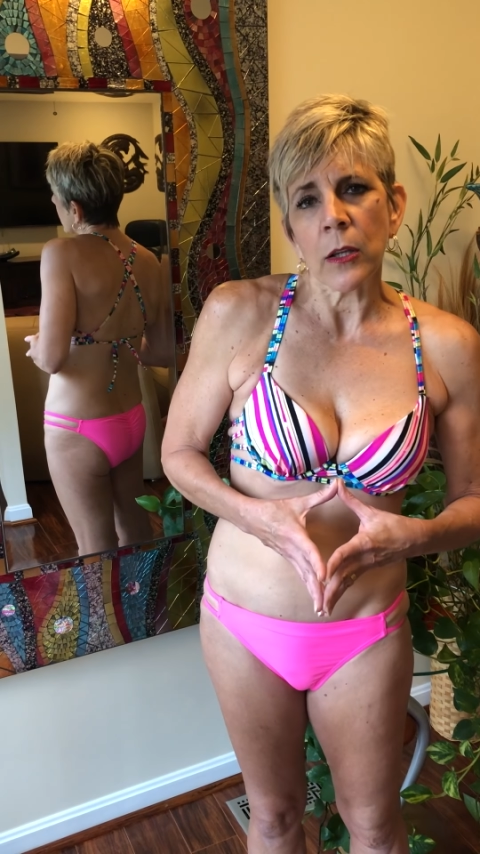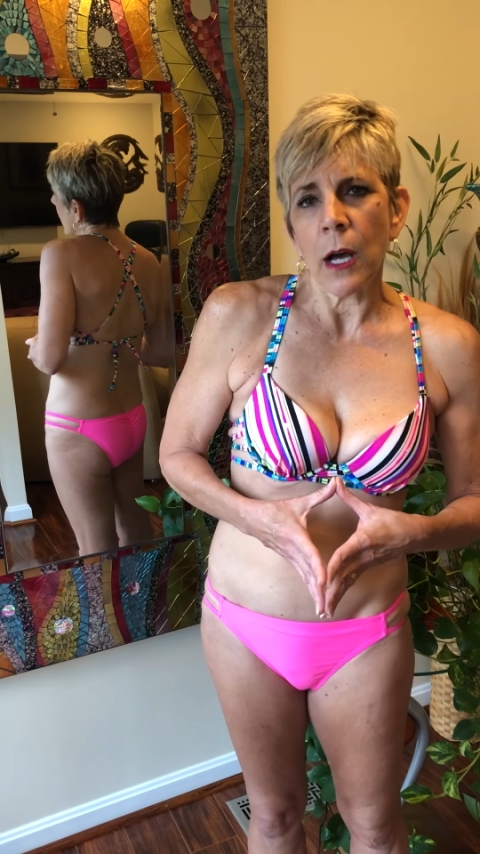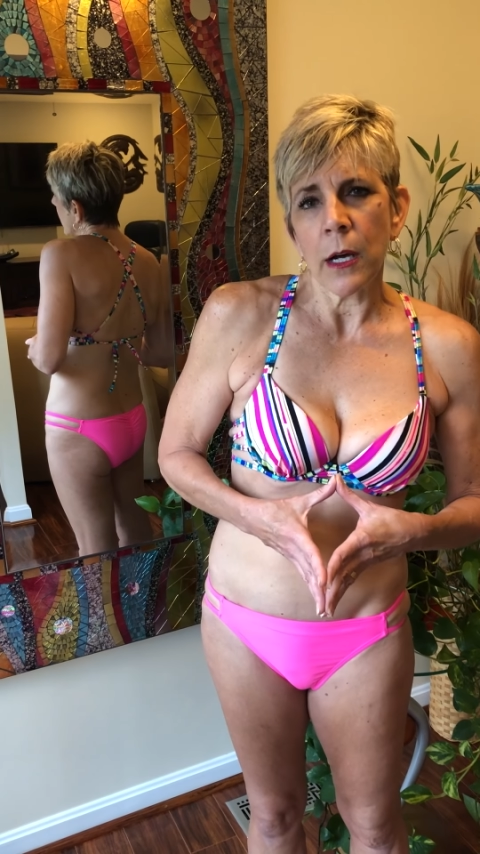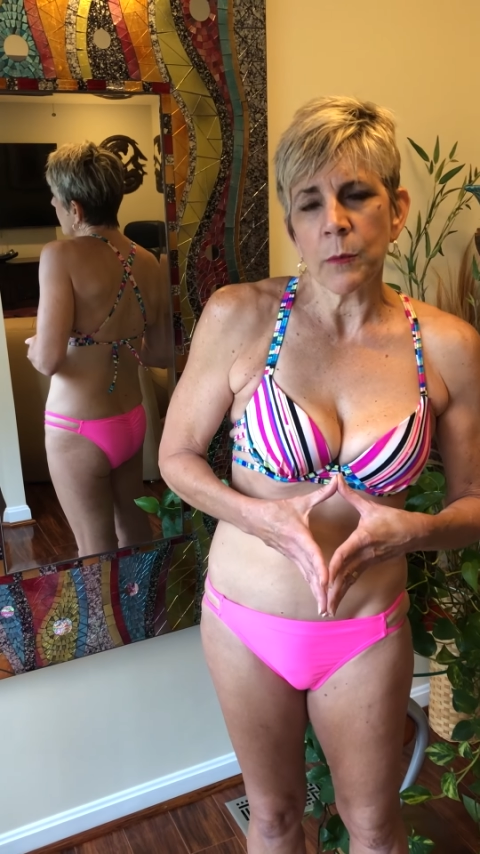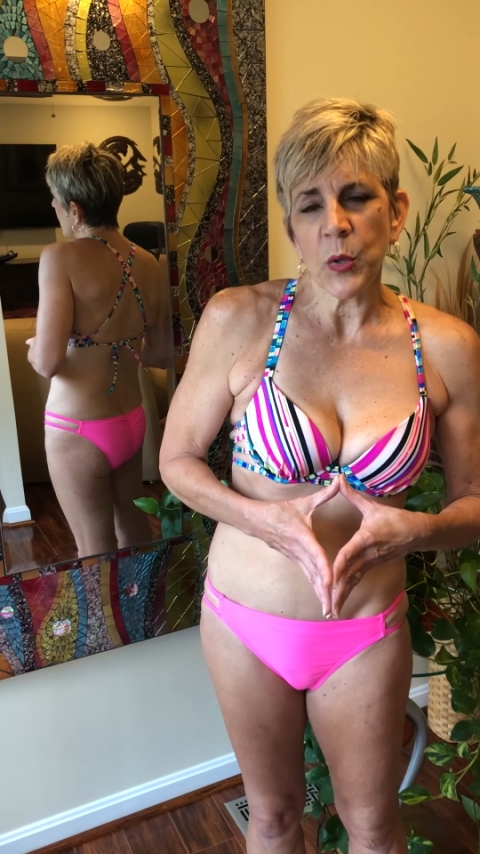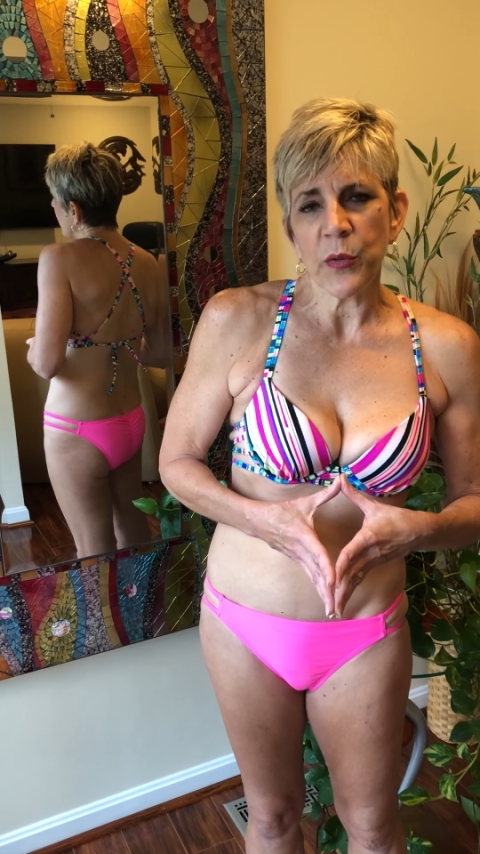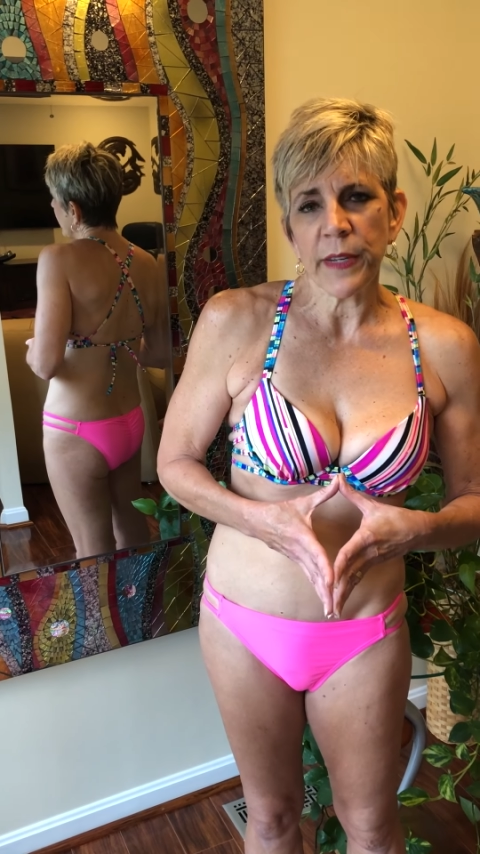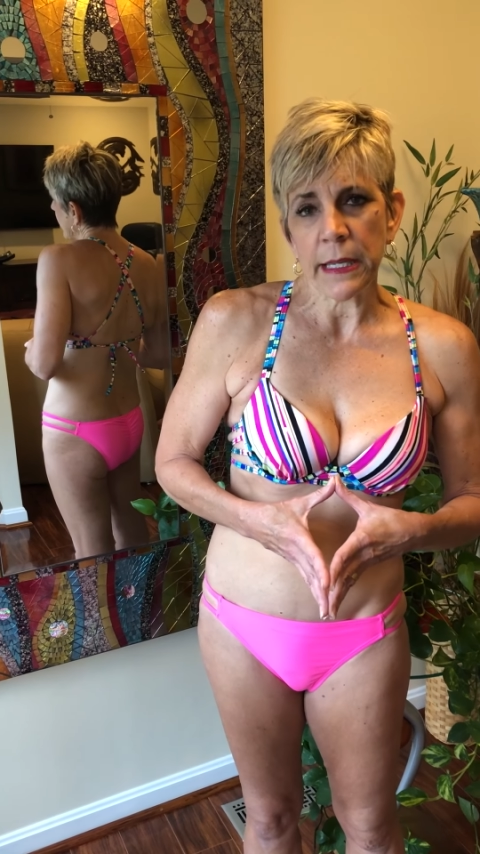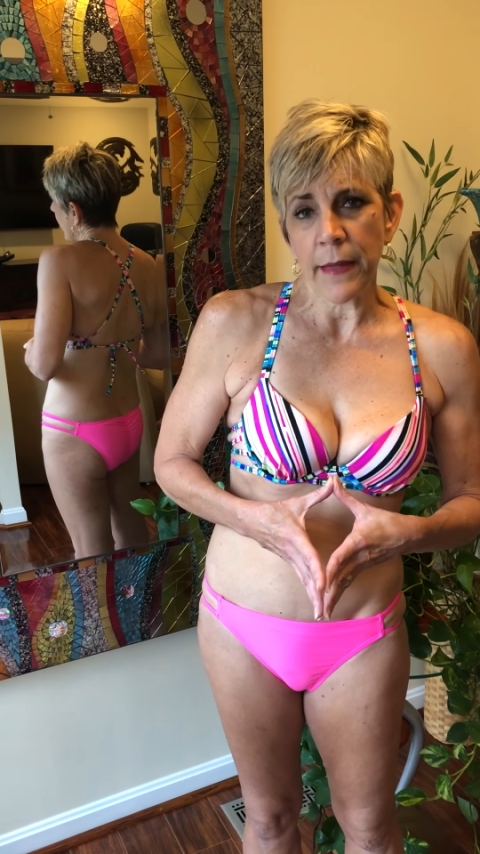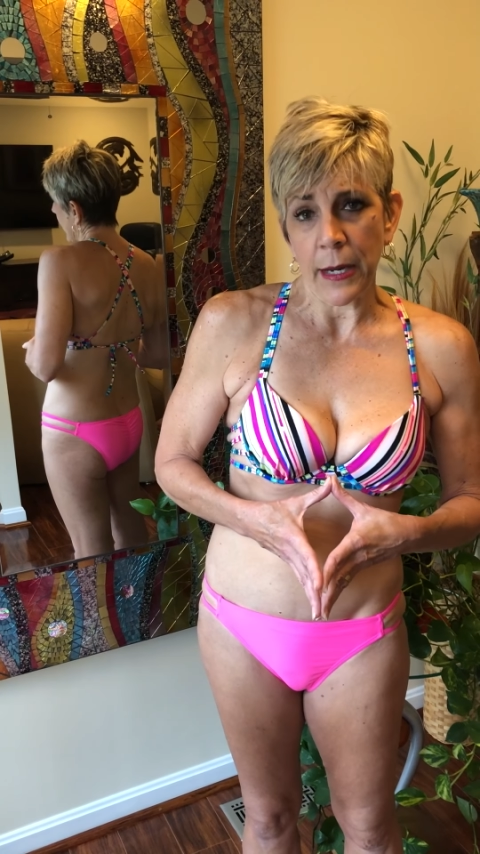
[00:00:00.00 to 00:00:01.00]
long
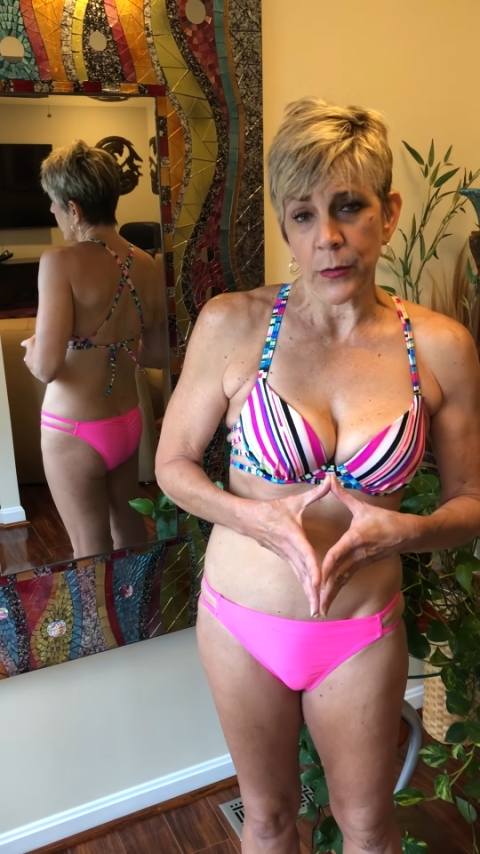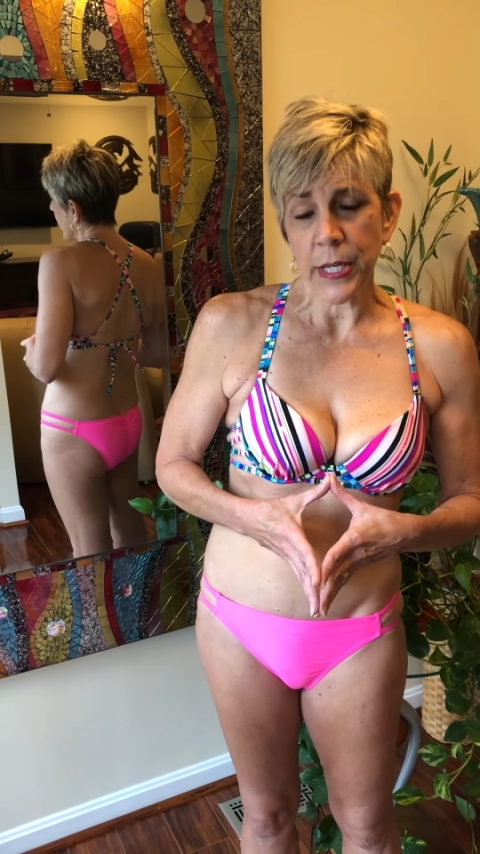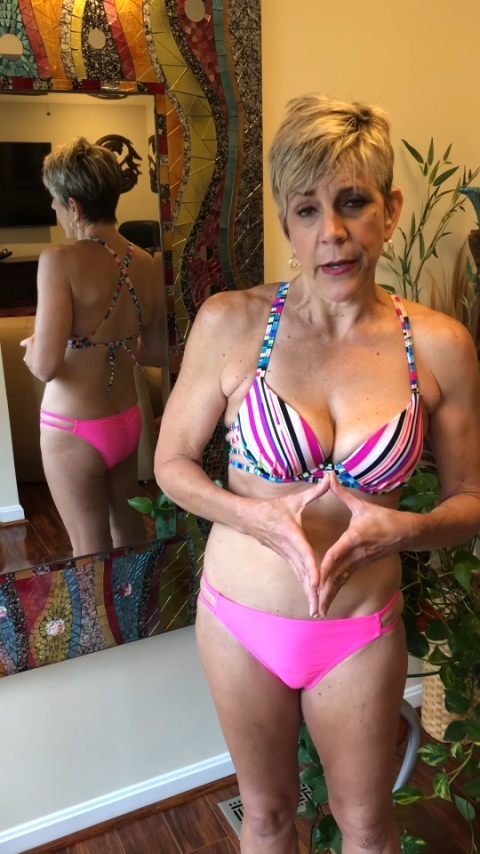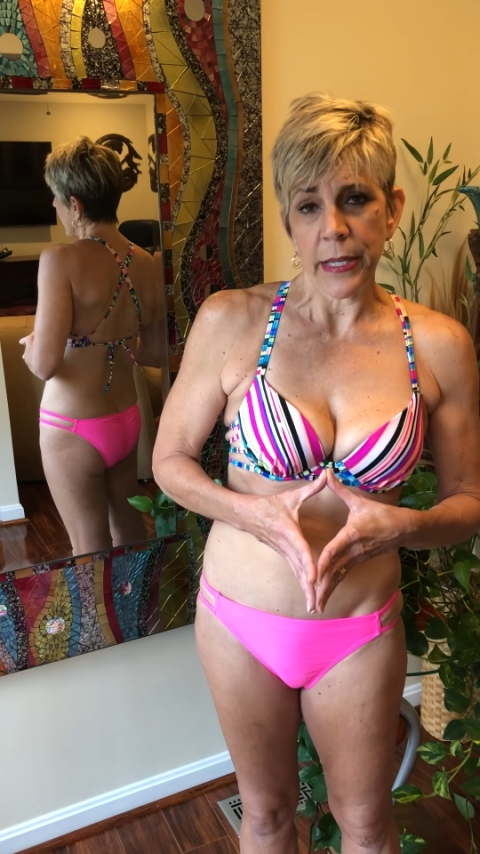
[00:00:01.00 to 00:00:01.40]
movie that'll tell